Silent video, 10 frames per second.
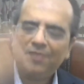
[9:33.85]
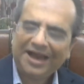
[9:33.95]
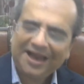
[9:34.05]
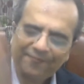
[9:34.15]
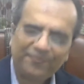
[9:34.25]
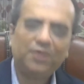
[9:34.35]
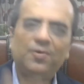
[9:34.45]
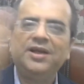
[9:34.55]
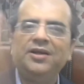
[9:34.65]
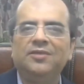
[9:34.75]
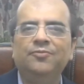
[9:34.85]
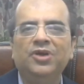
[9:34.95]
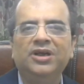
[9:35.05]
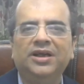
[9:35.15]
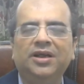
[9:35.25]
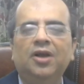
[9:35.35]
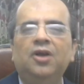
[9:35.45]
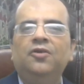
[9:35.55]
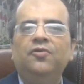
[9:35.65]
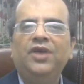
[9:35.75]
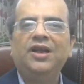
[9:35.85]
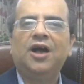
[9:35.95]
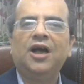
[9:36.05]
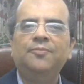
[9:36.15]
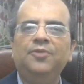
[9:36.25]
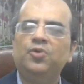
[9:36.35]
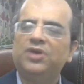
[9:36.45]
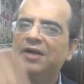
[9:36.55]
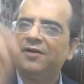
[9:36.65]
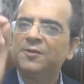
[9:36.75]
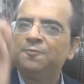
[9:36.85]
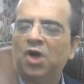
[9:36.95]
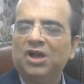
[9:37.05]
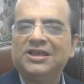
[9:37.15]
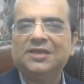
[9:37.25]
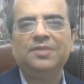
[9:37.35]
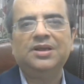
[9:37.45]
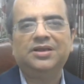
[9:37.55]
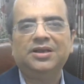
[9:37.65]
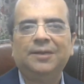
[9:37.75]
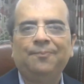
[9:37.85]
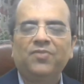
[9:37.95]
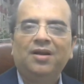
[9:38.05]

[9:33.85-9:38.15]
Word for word: everyone in community will unmute our responsibility,